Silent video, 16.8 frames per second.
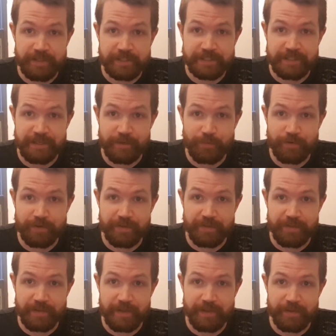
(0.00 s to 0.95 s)
This time with
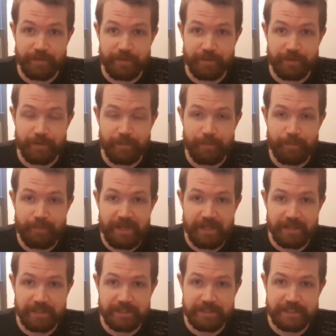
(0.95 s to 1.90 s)
another
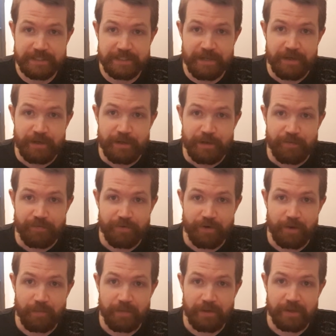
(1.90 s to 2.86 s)
Pils
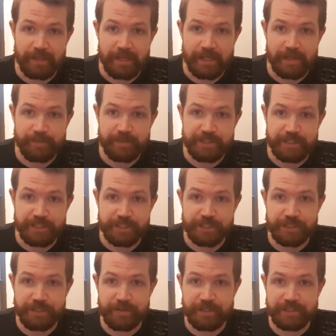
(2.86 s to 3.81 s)
from Leipzig.